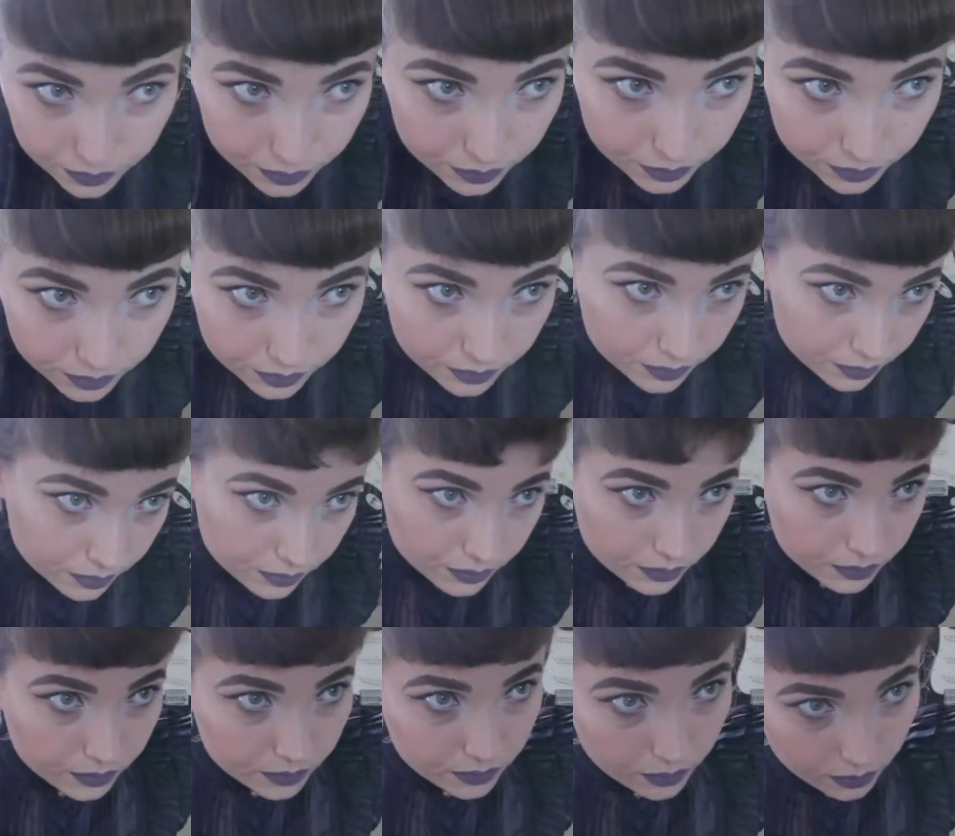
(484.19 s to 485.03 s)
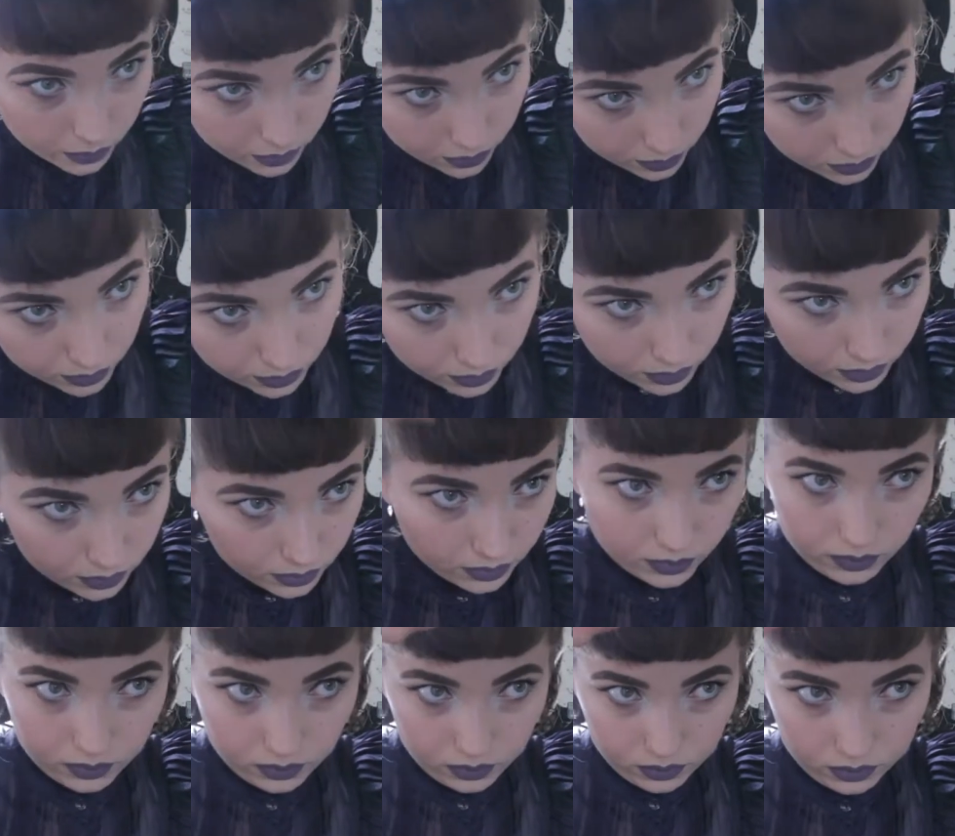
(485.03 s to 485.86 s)
sit on my hair very
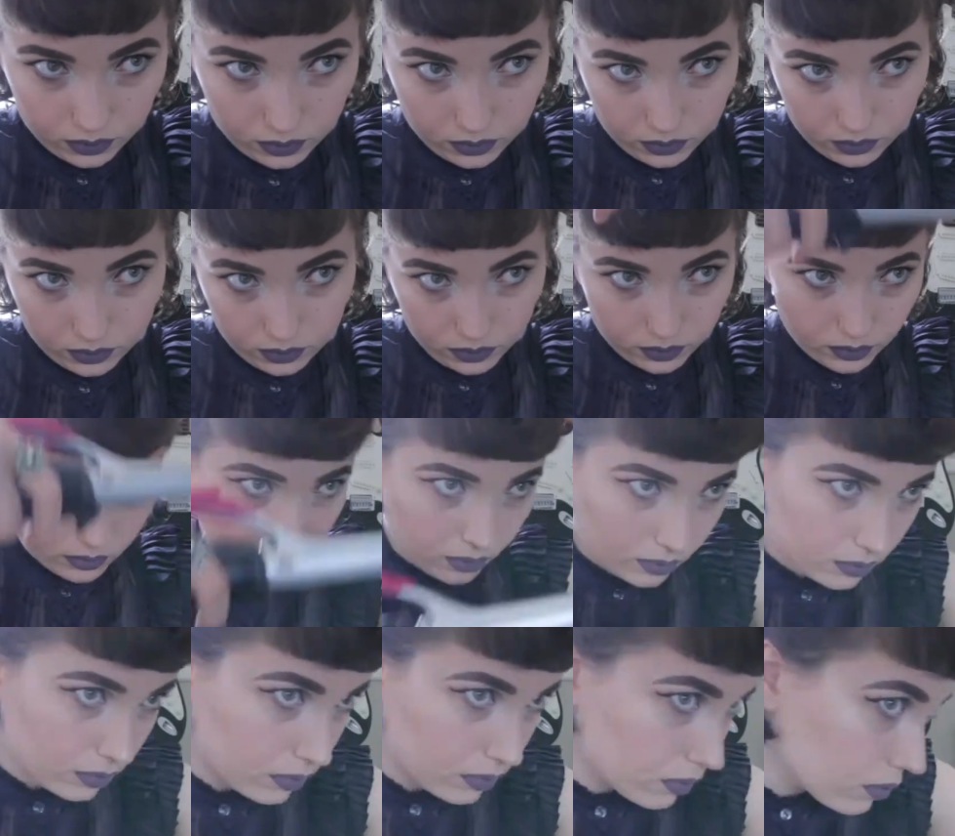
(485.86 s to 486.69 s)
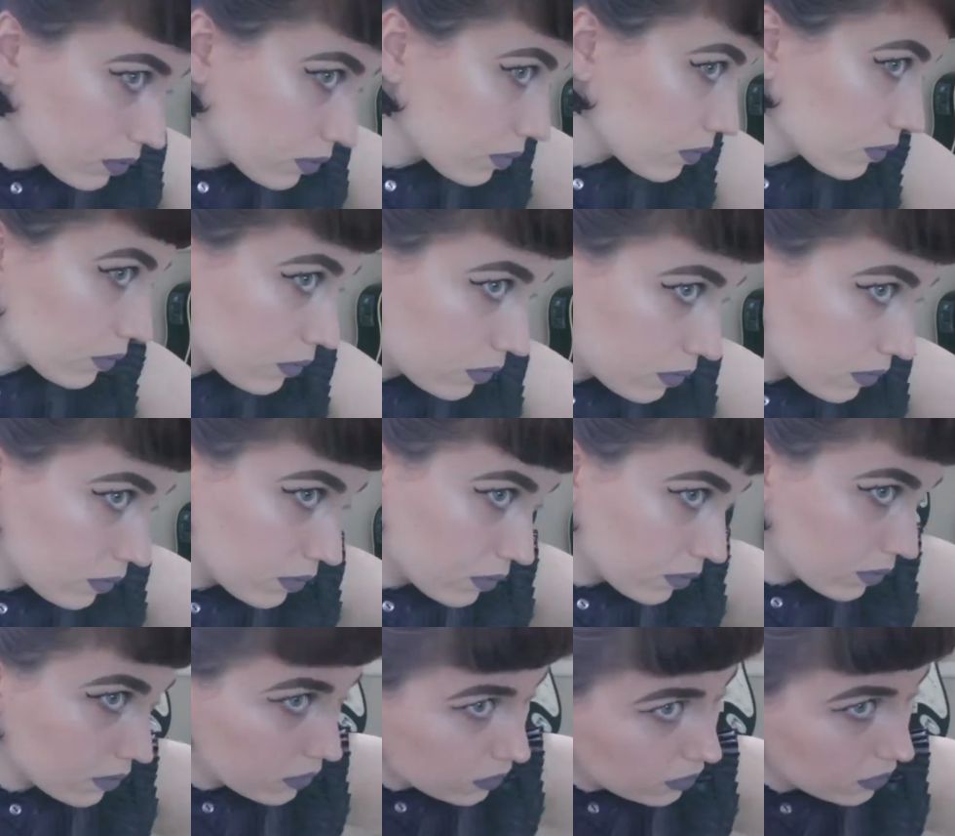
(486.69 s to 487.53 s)
long. If I
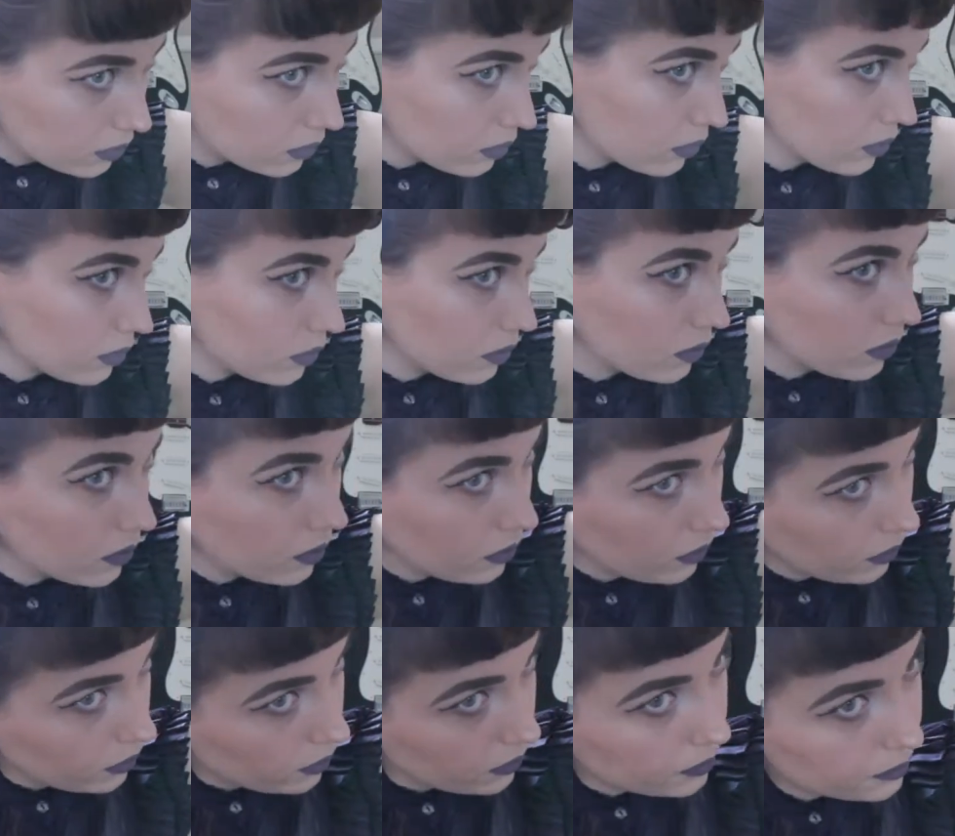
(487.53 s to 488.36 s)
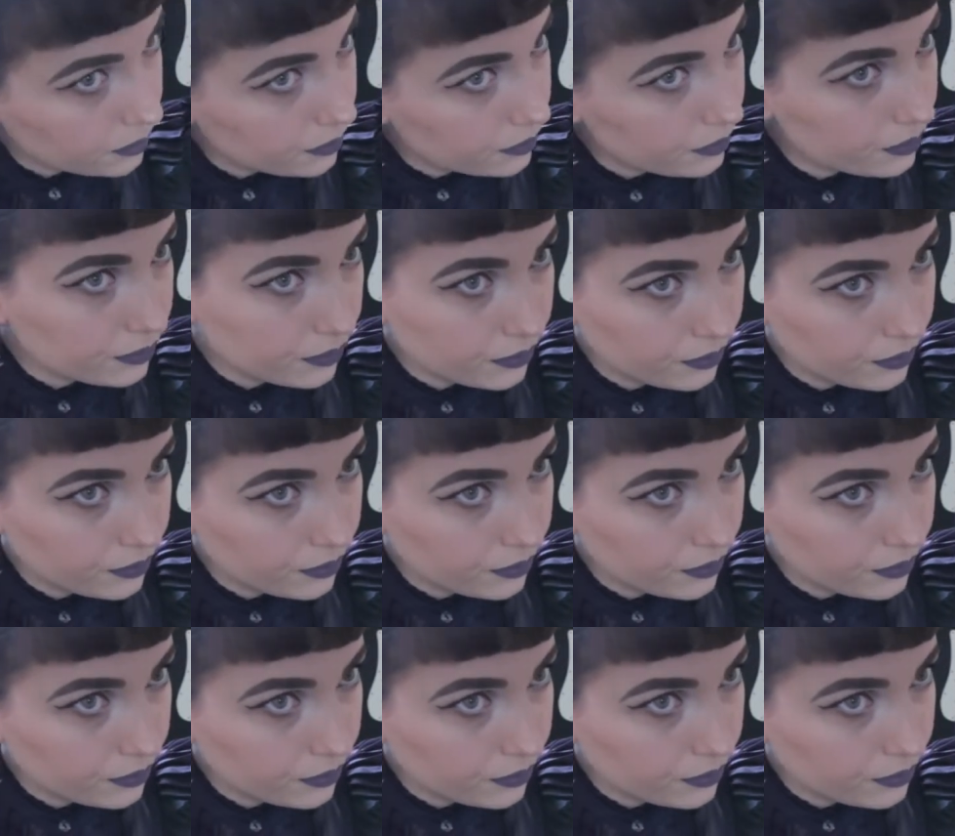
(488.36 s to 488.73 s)
do, I tend to find that it leaves